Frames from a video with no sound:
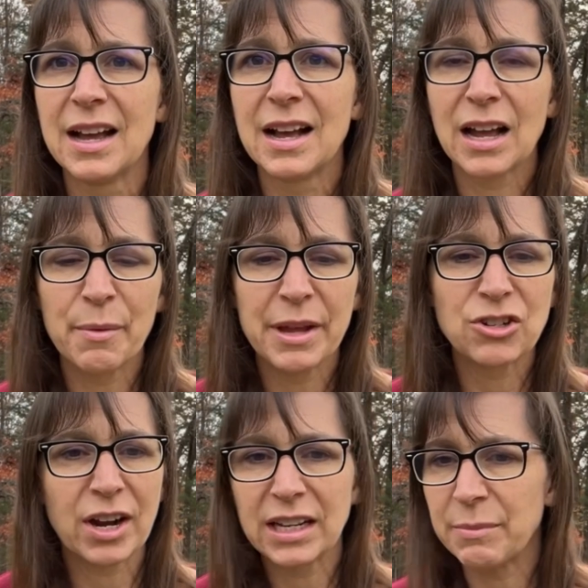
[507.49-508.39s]
come in
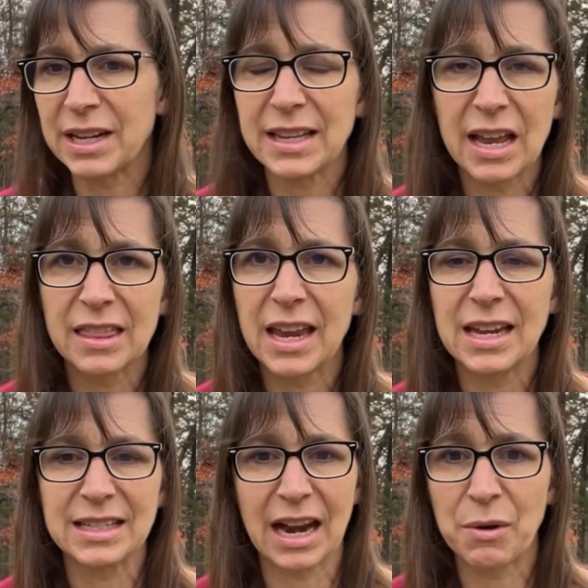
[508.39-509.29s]
trying to get me to sign
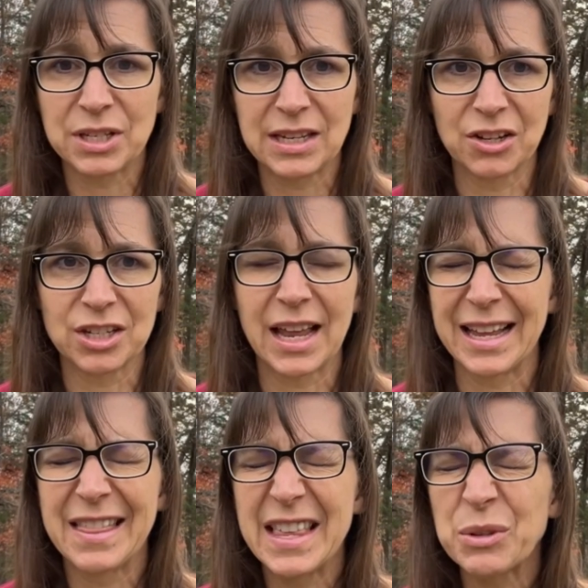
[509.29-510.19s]
things, and I was still just like,
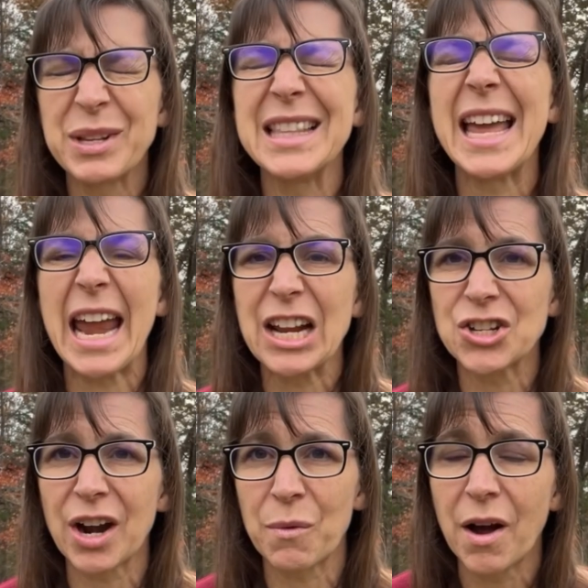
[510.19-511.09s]
this wasn't the
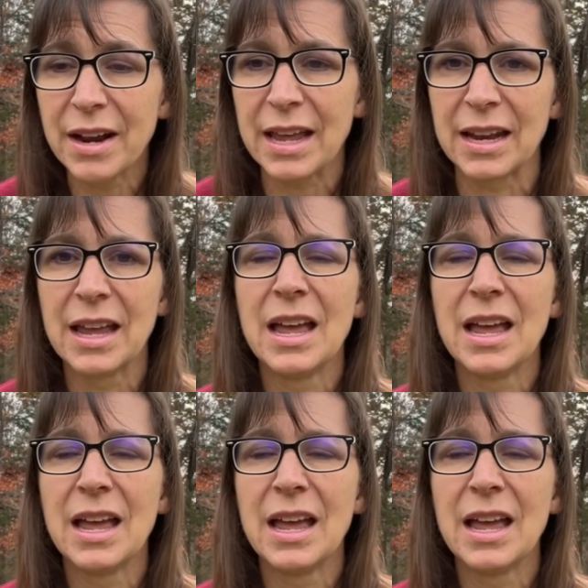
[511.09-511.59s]
answer I wanted.